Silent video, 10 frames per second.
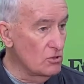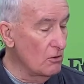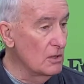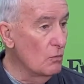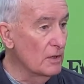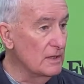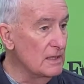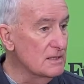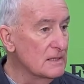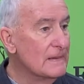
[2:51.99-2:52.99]
showing you what it
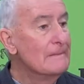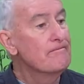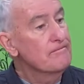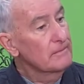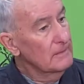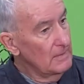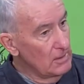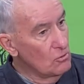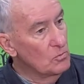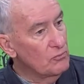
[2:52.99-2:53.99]
is.
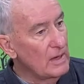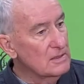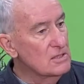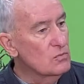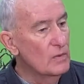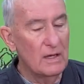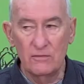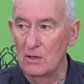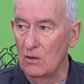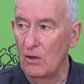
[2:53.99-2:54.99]
You can practice whenever
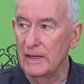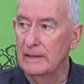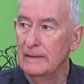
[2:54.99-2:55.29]
you like.